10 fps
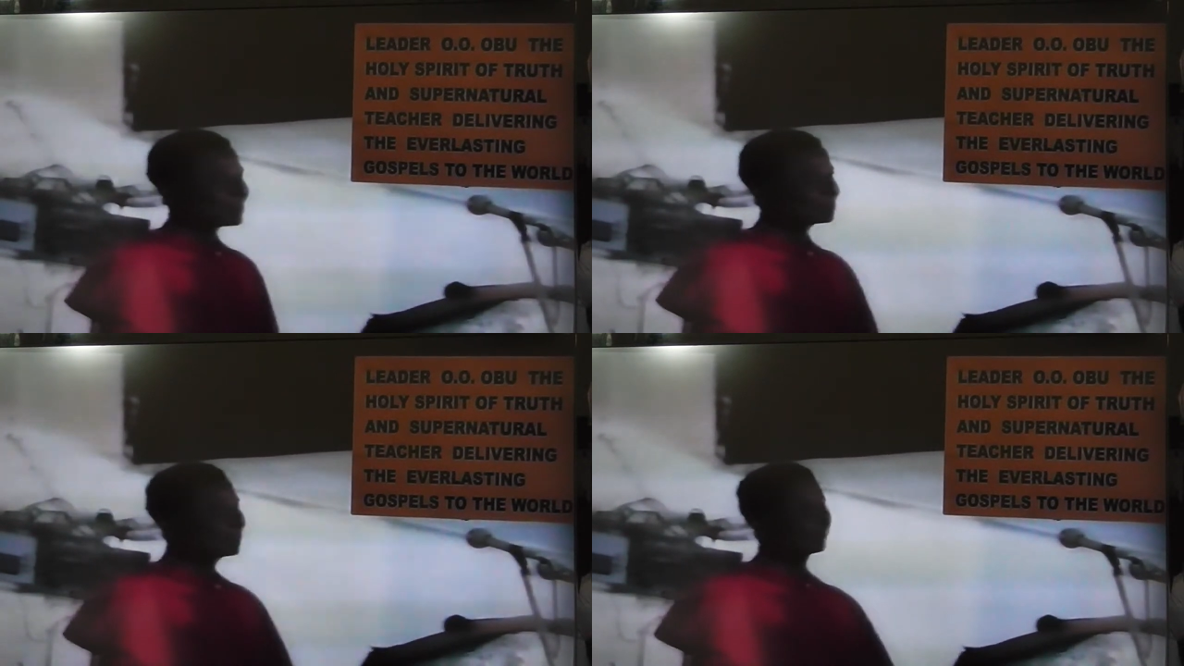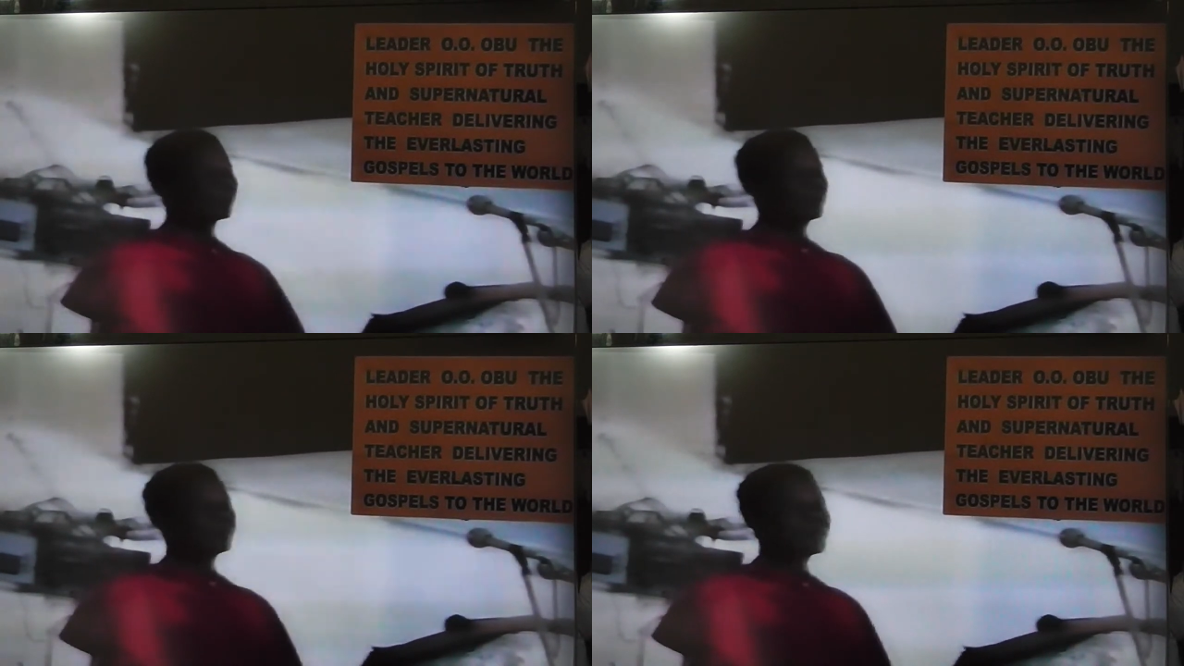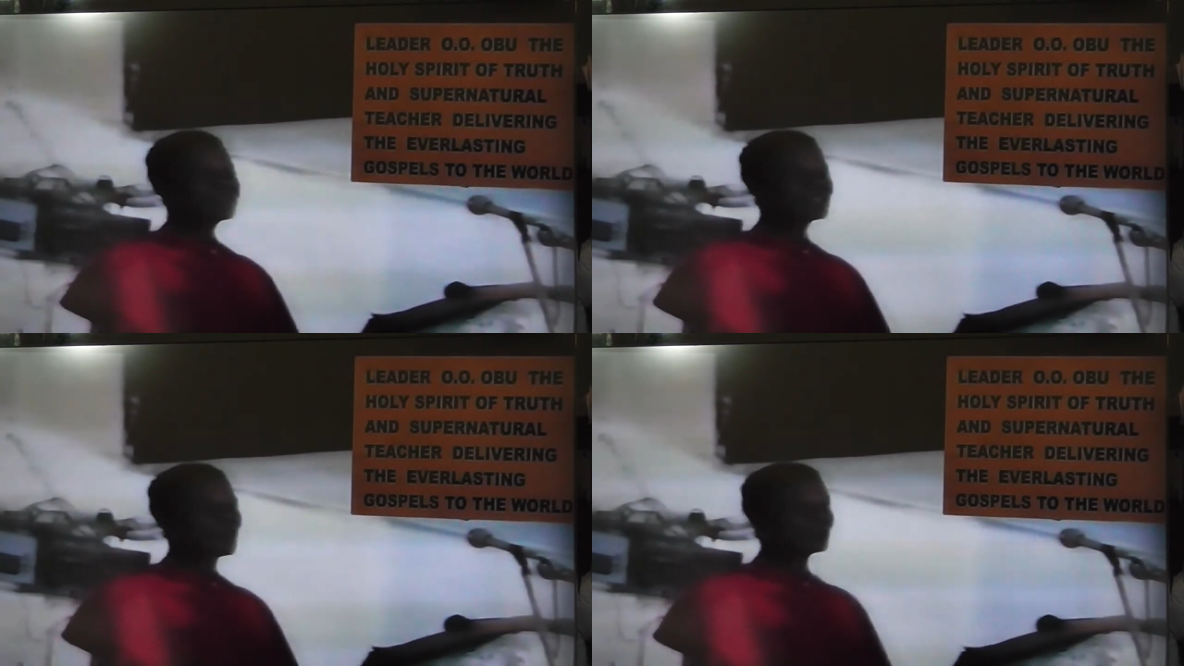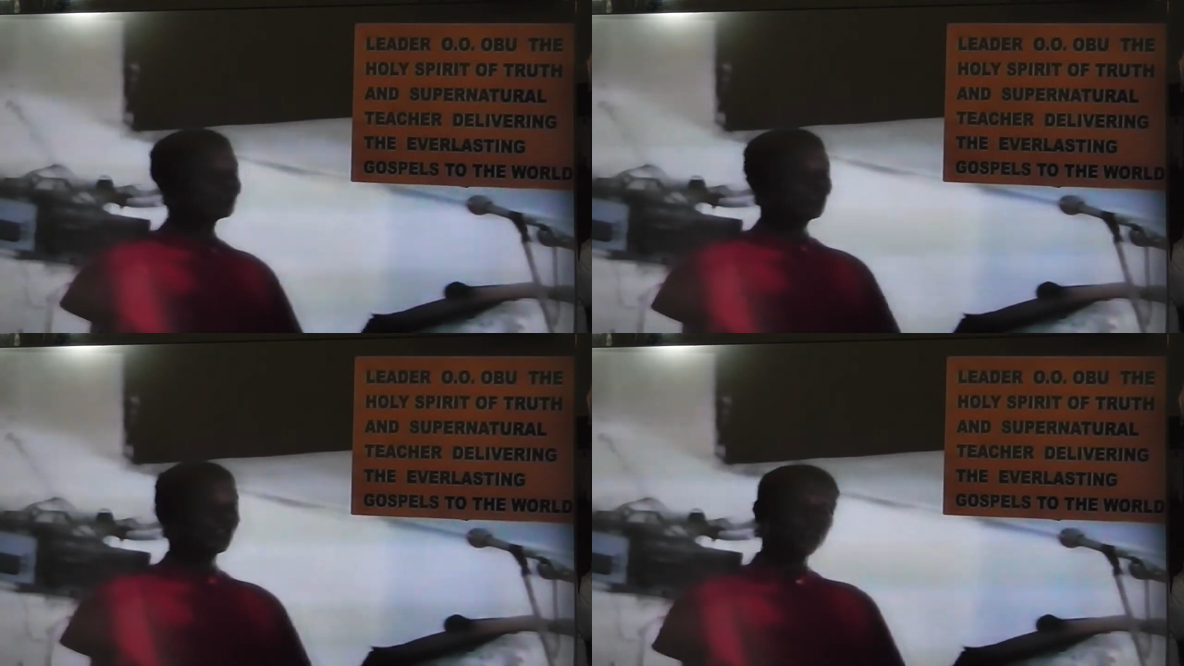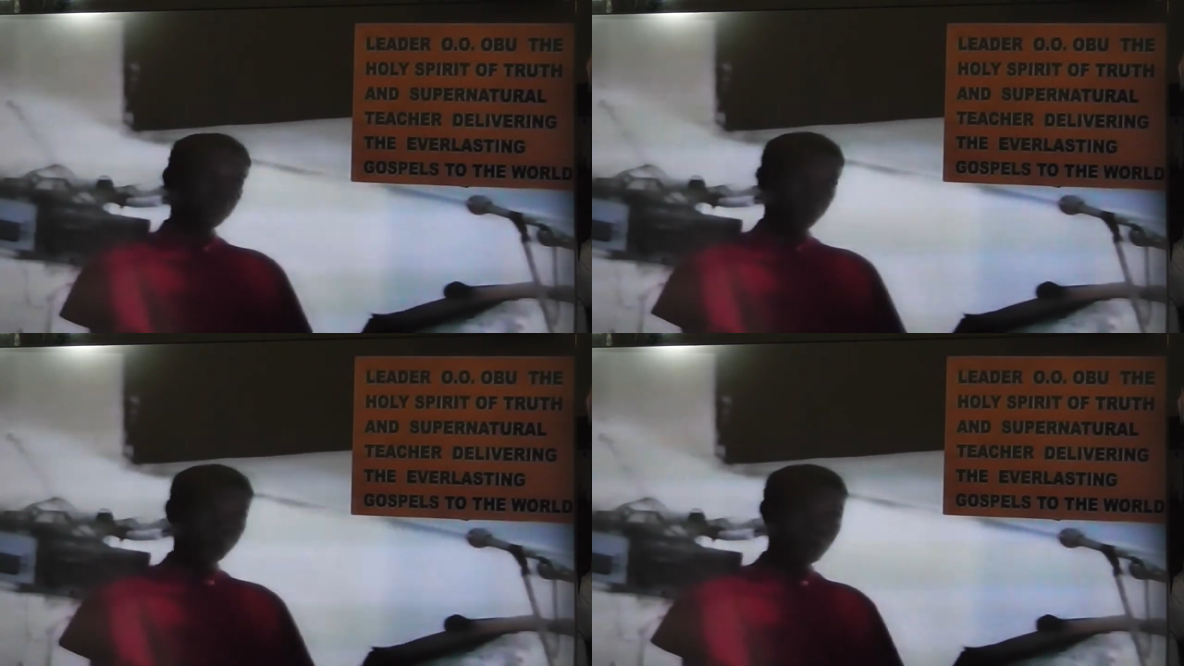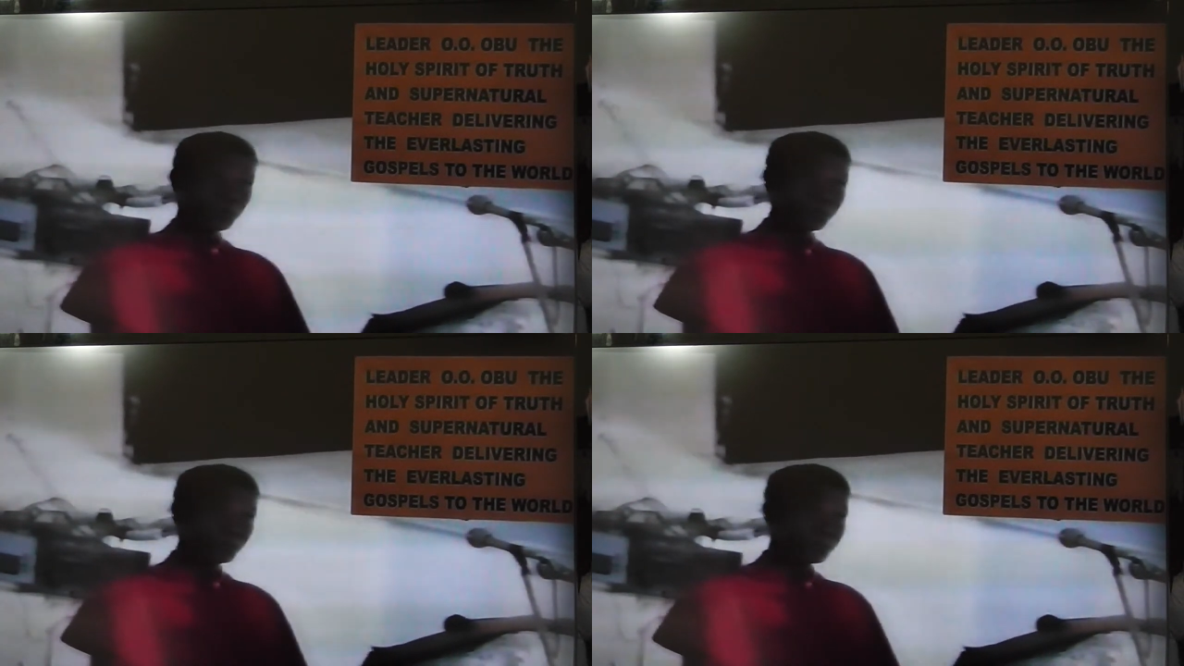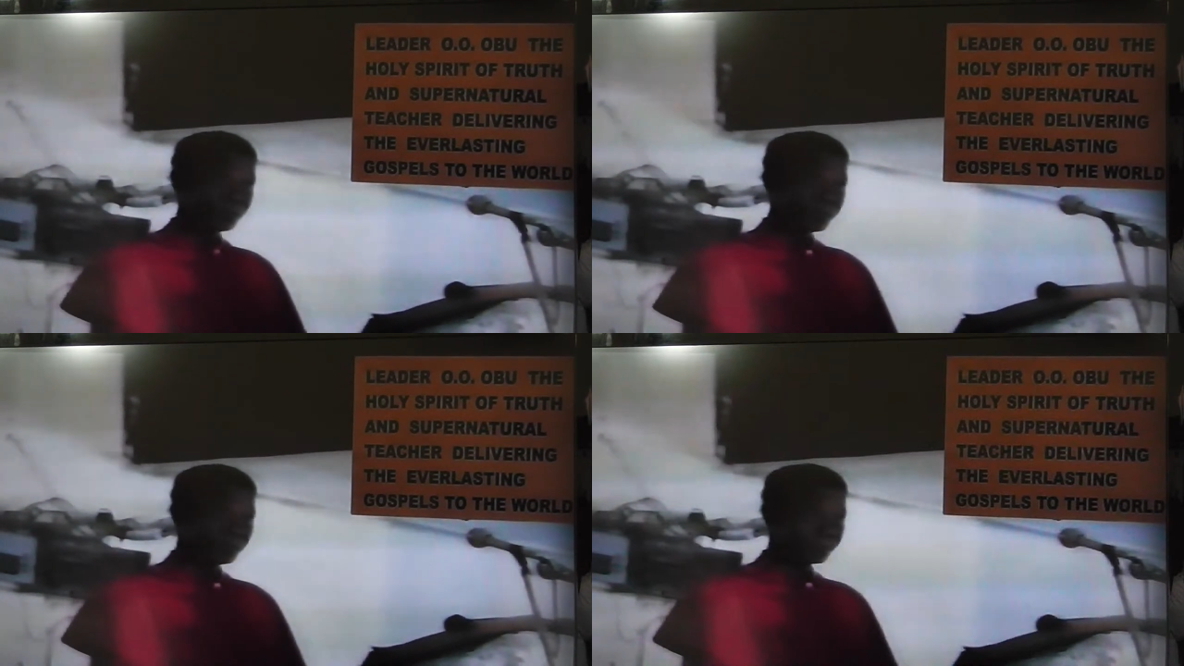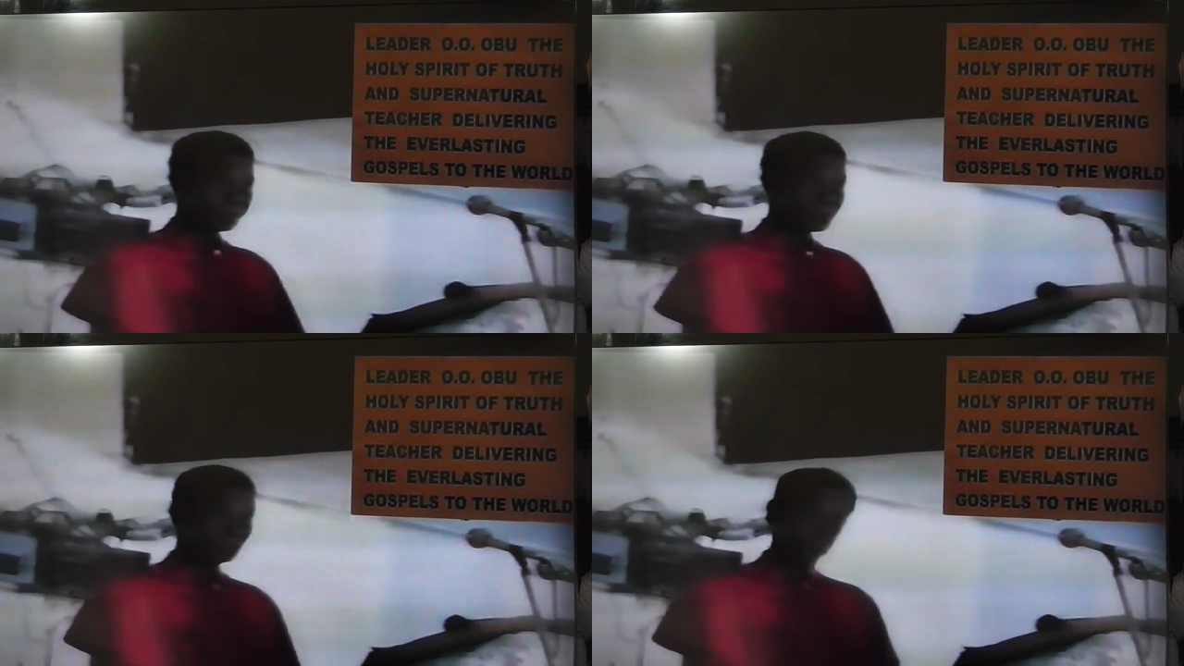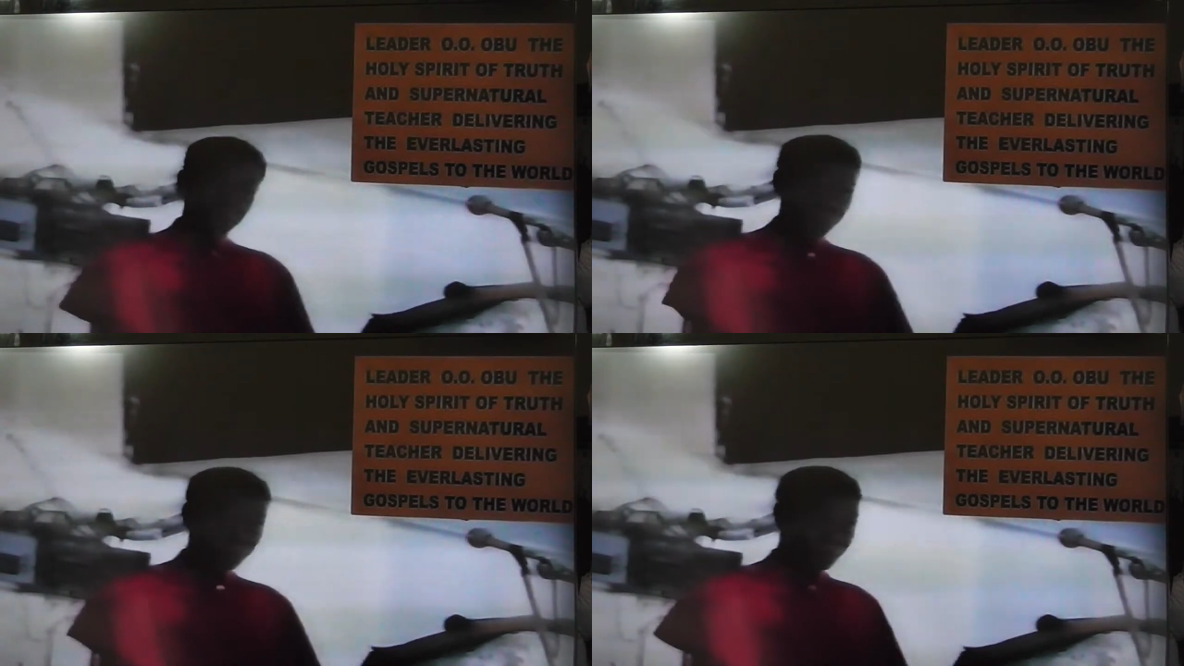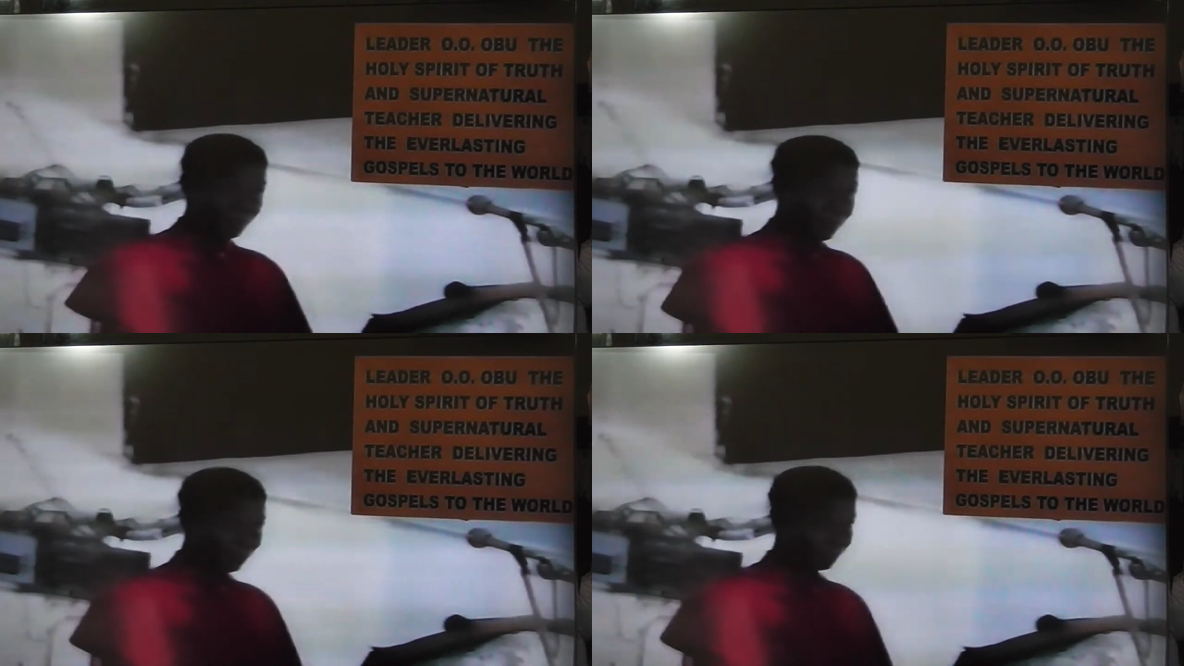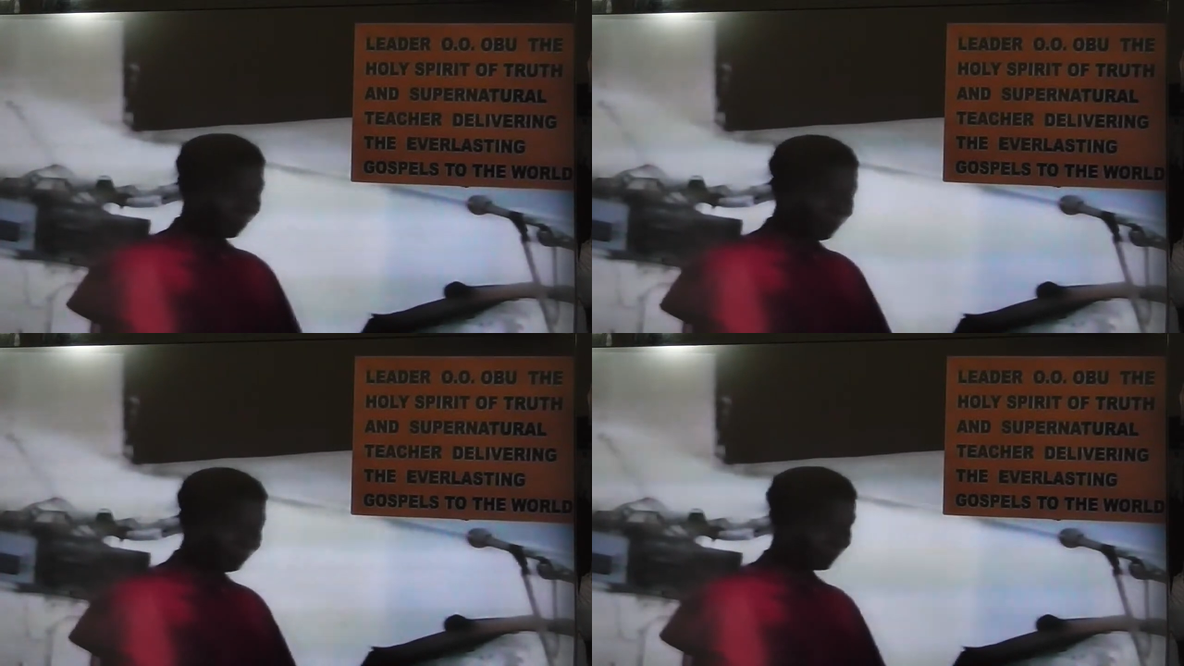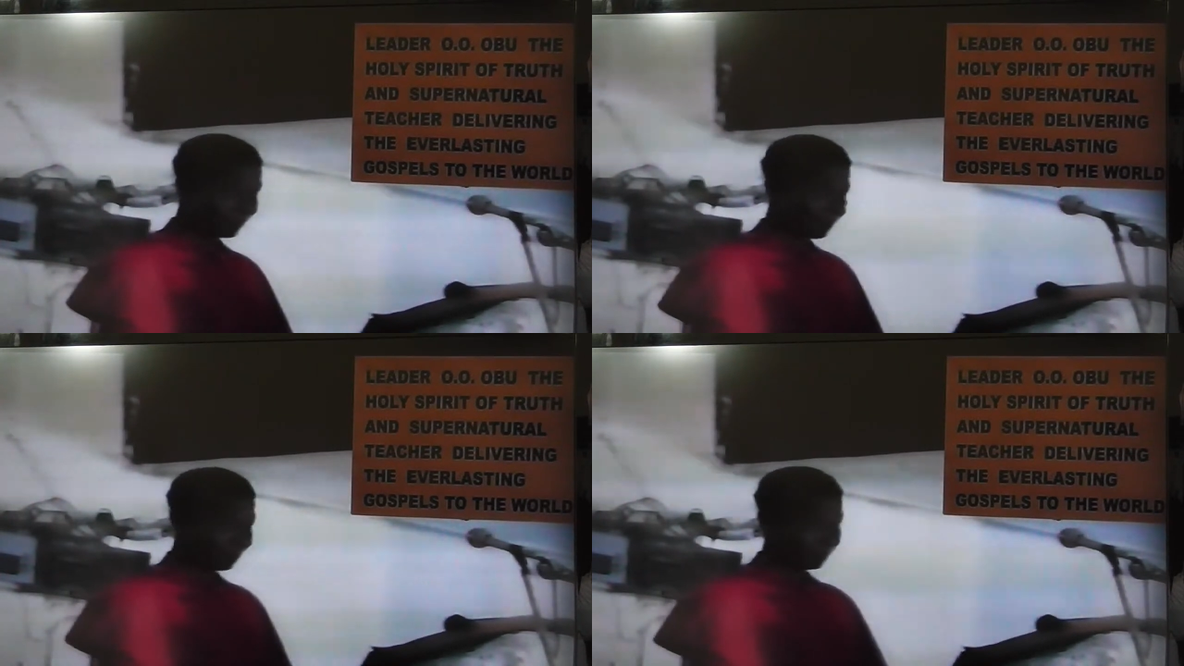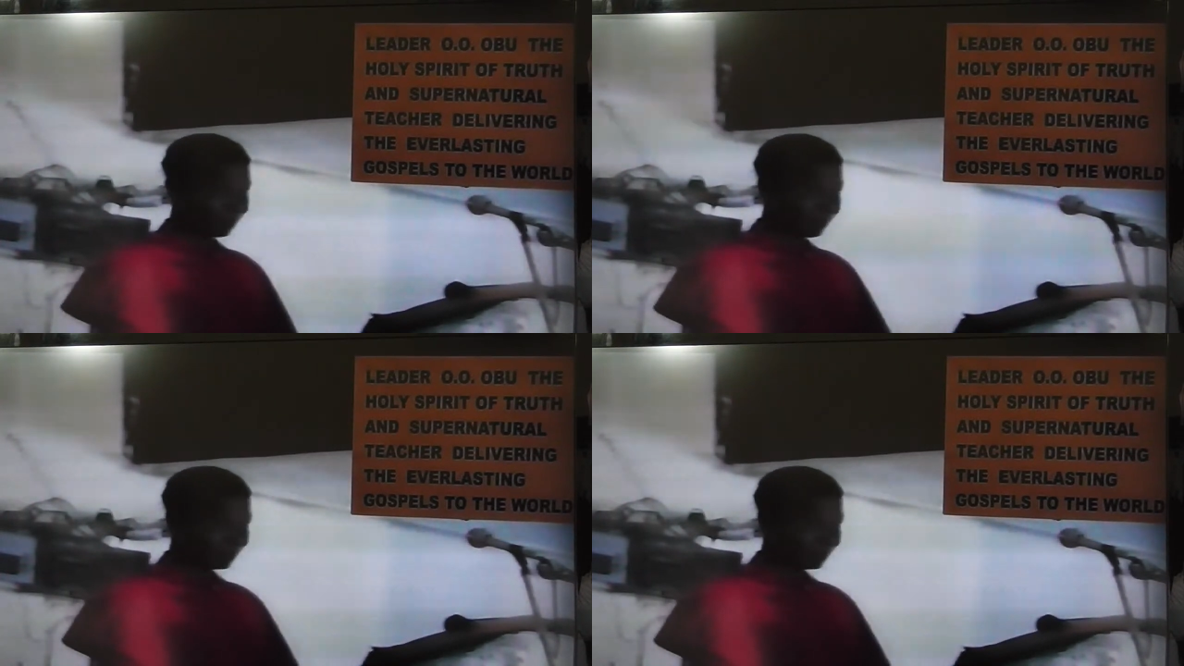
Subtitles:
(no speaker visible)